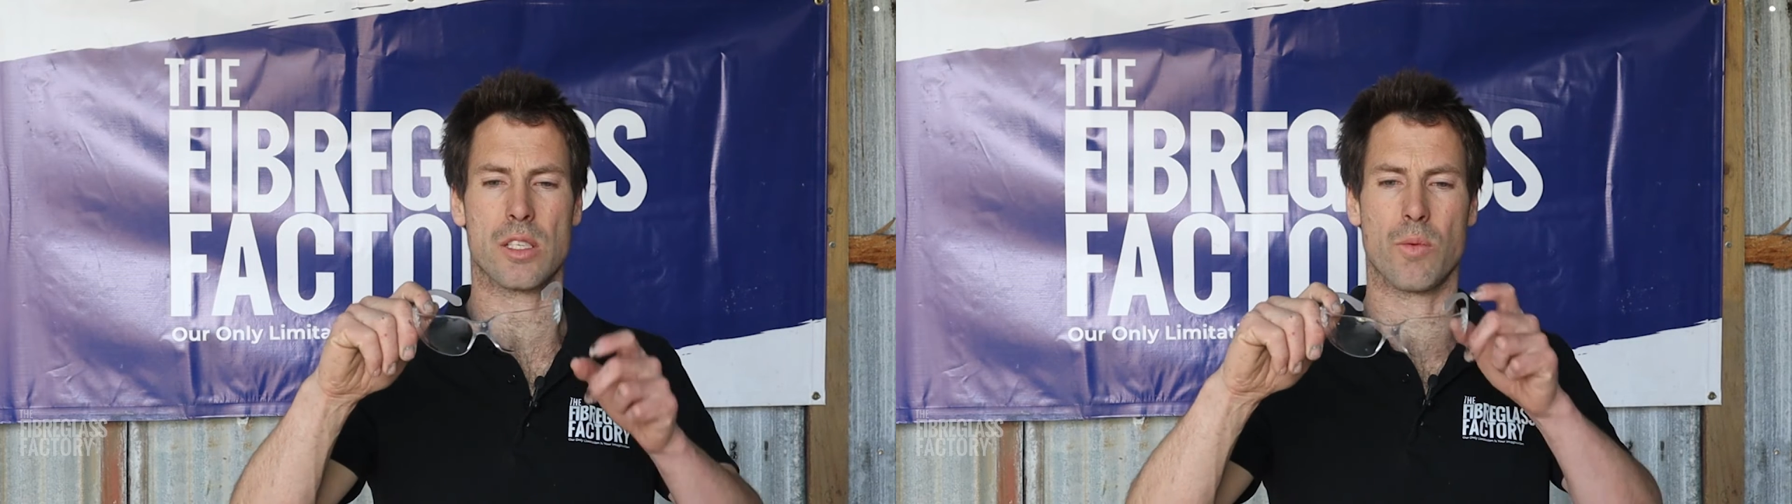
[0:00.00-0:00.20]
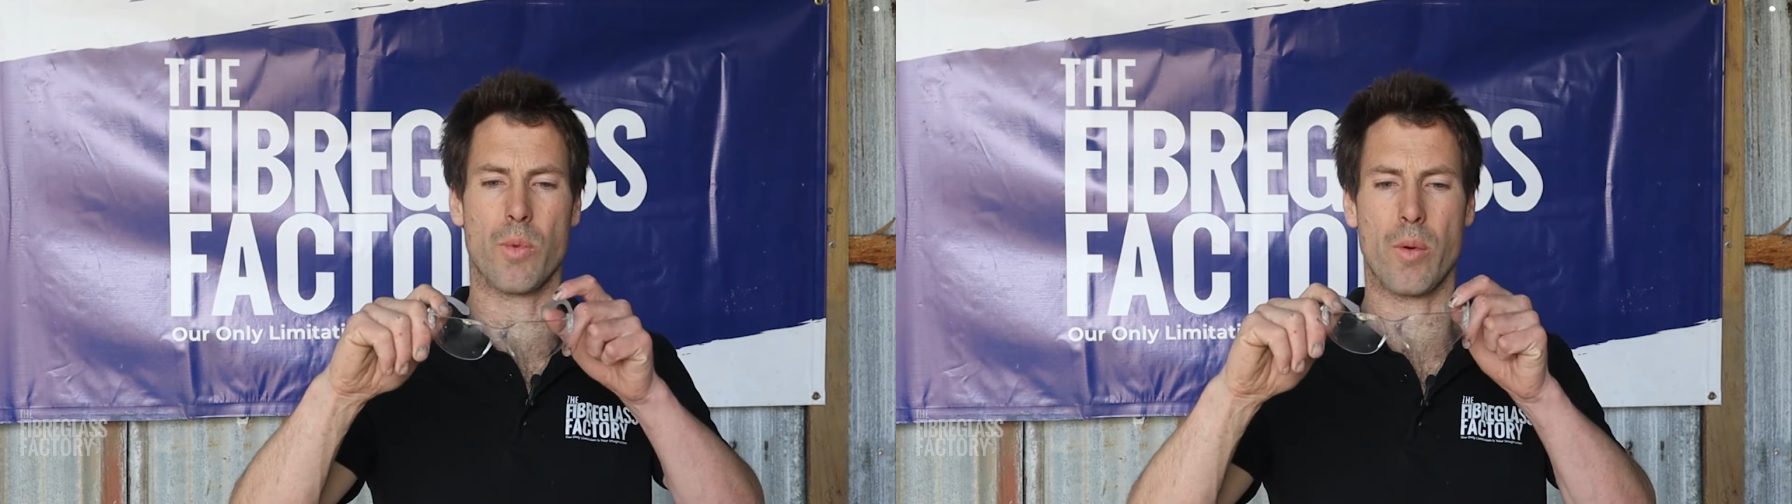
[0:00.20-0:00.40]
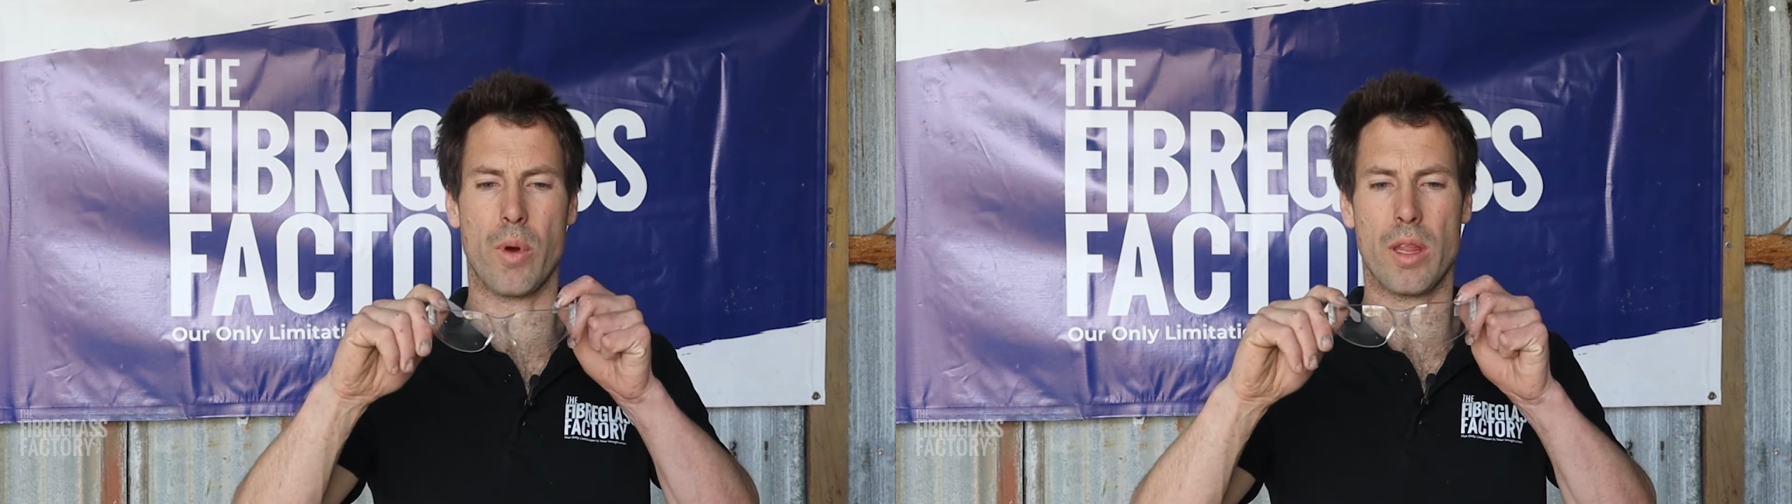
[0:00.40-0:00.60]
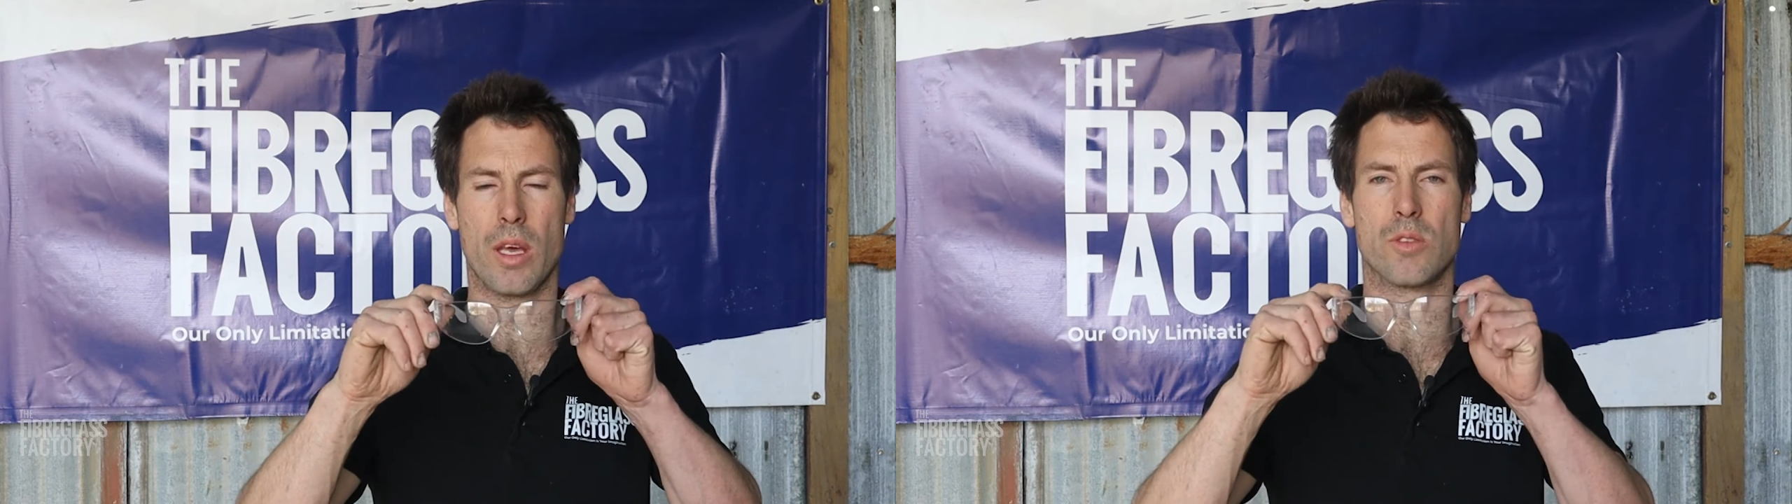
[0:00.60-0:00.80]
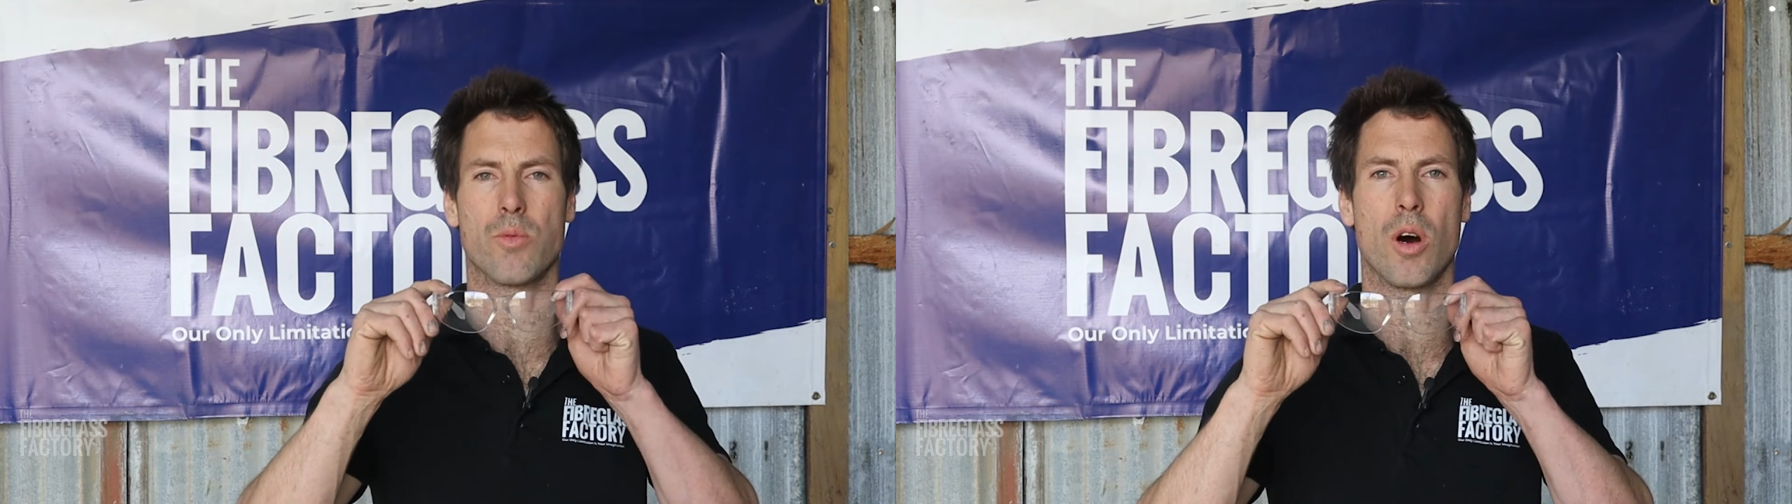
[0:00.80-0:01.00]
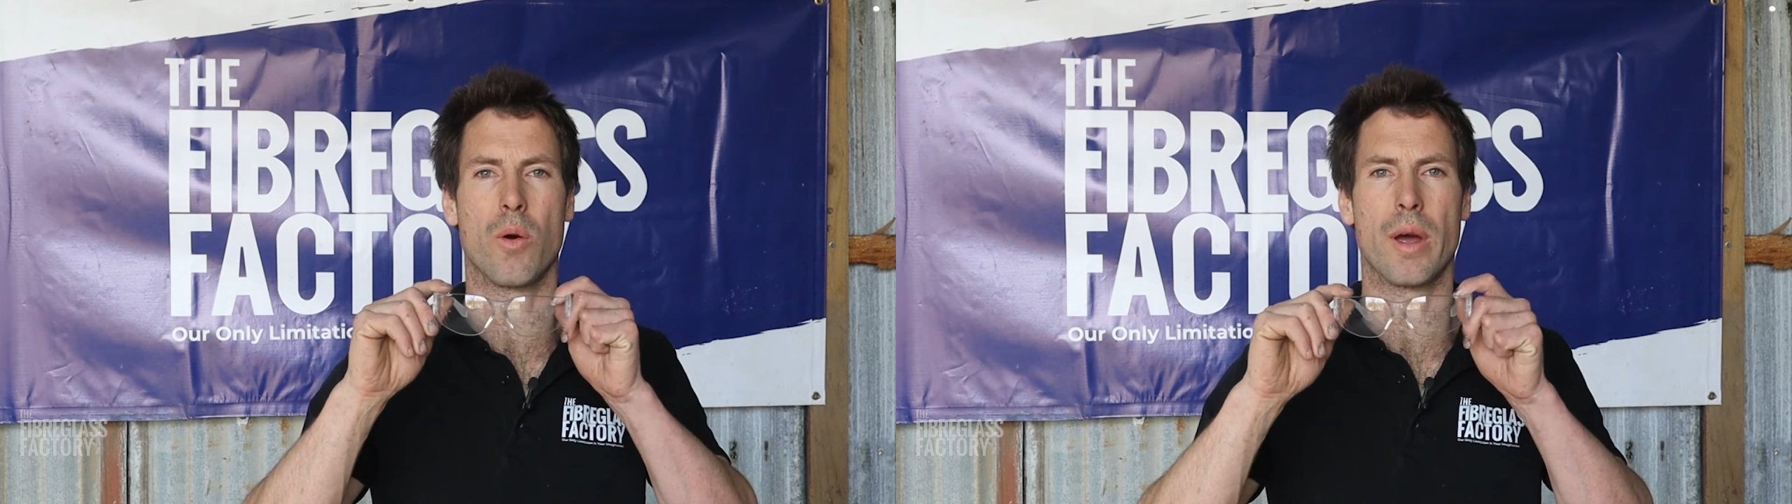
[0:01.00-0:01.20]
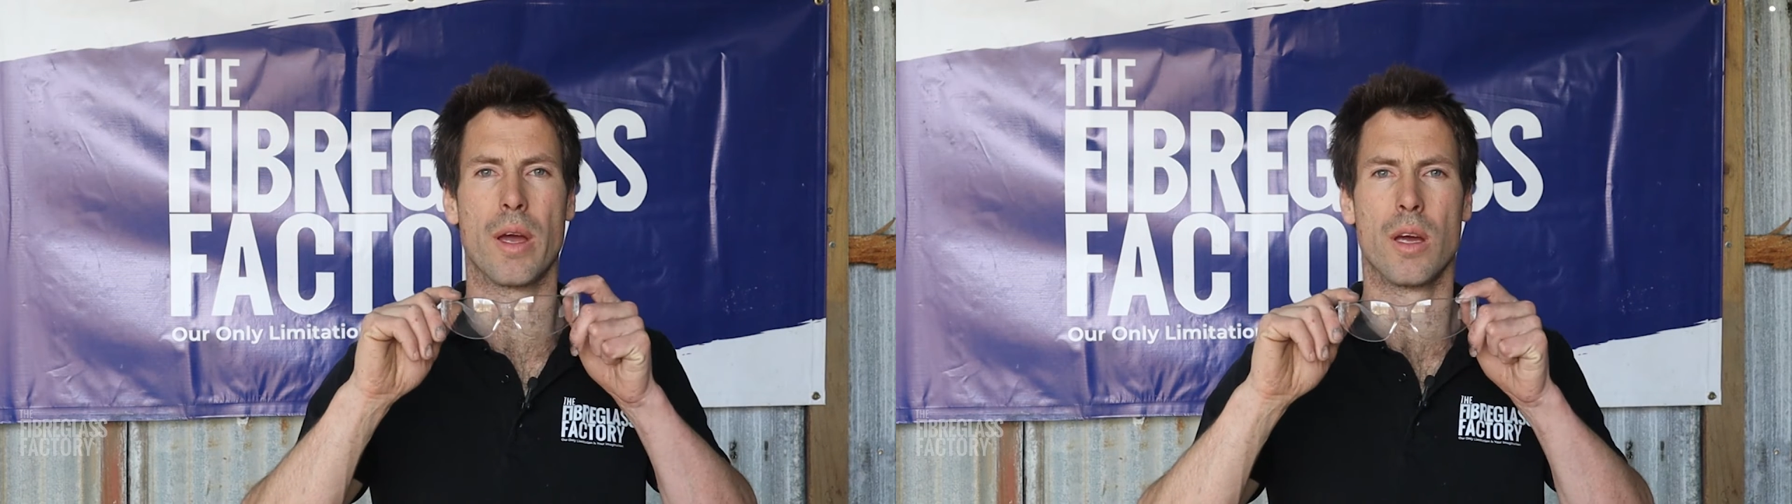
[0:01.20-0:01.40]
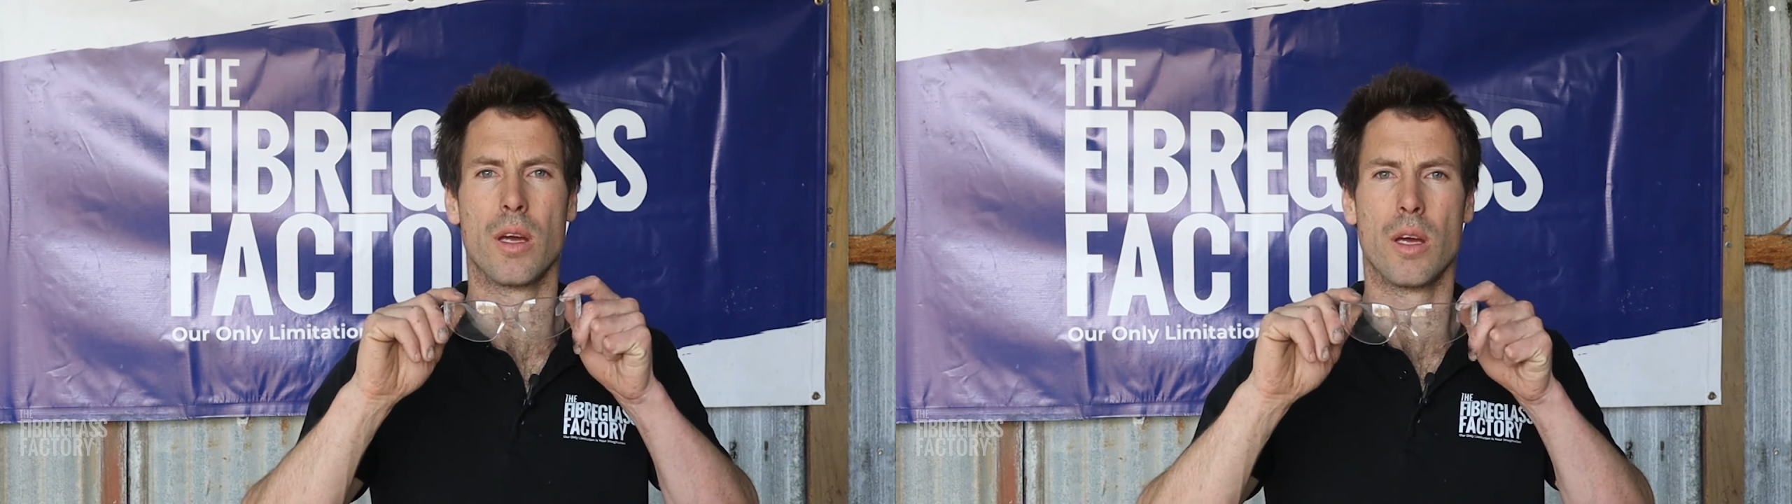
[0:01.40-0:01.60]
and we wear these while we're